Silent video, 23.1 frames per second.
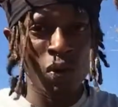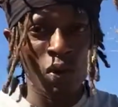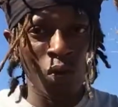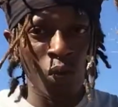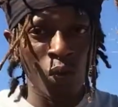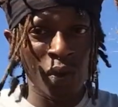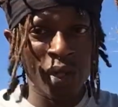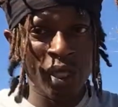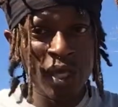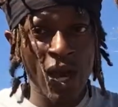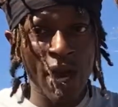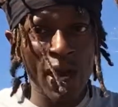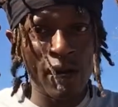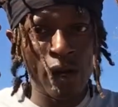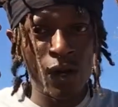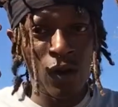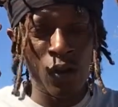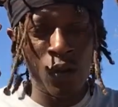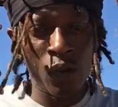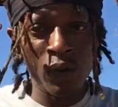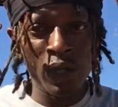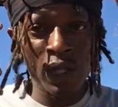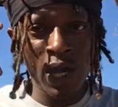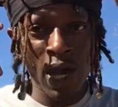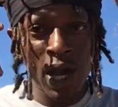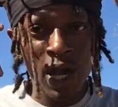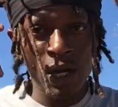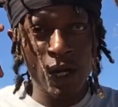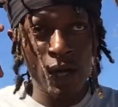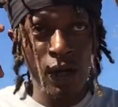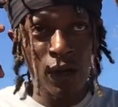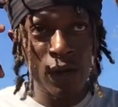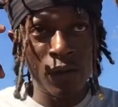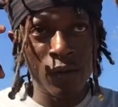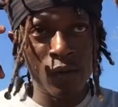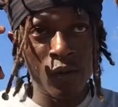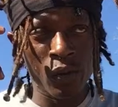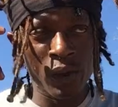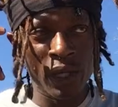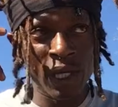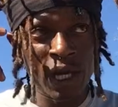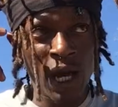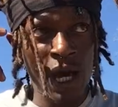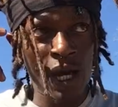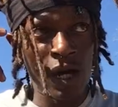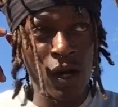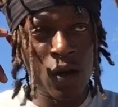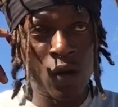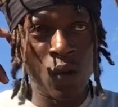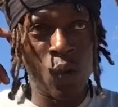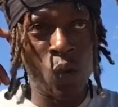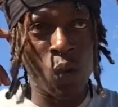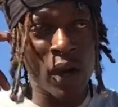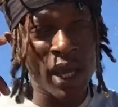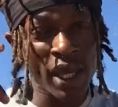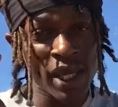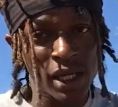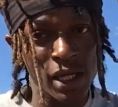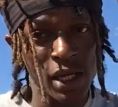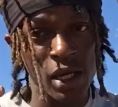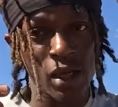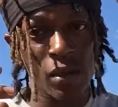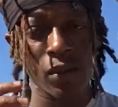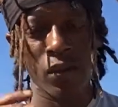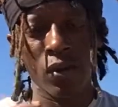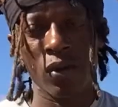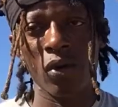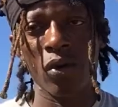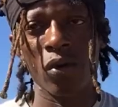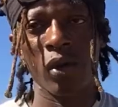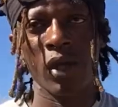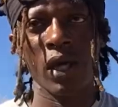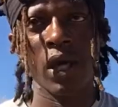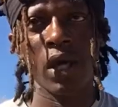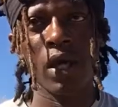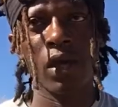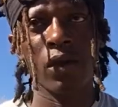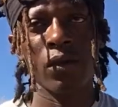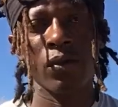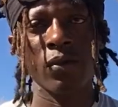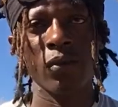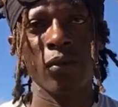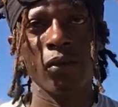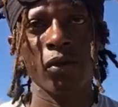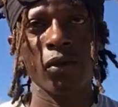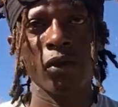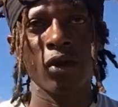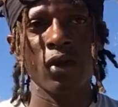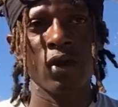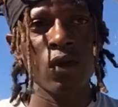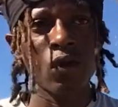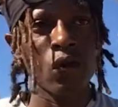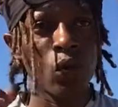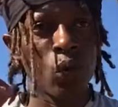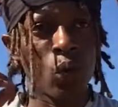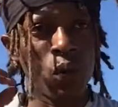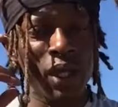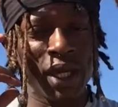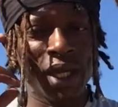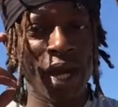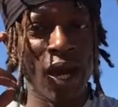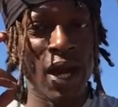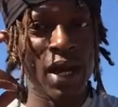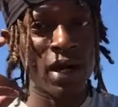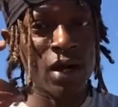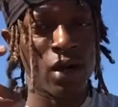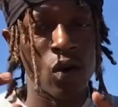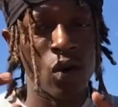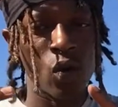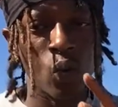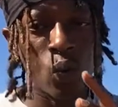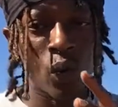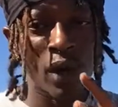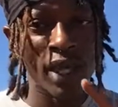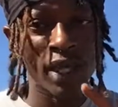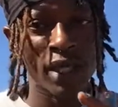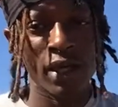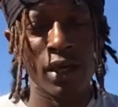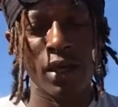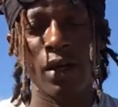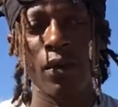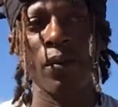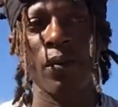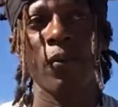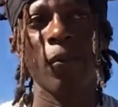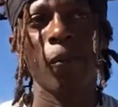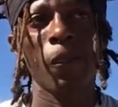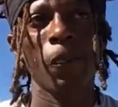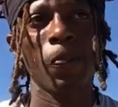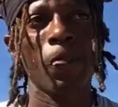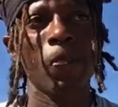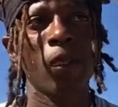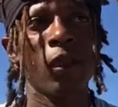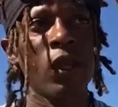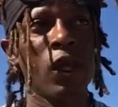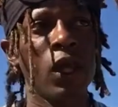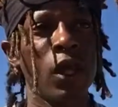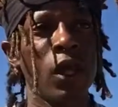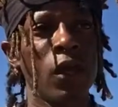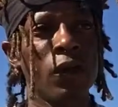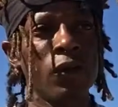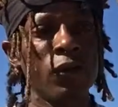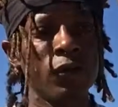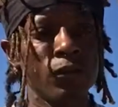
We gotta wake up, okay? We gotta wake up, okay?